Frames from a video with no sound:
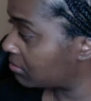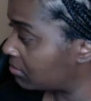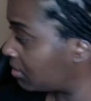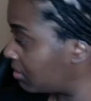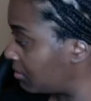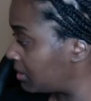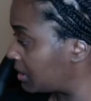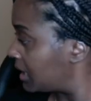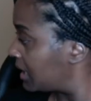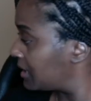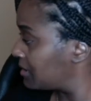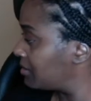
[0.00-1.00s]
Don't
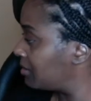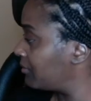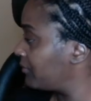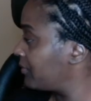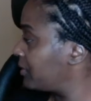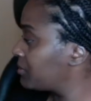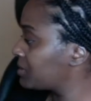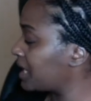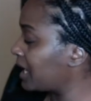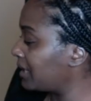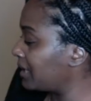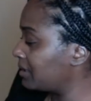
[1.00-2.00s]
don't feel
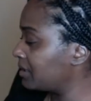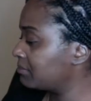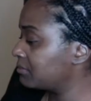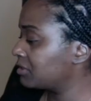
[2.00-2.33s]
tied up.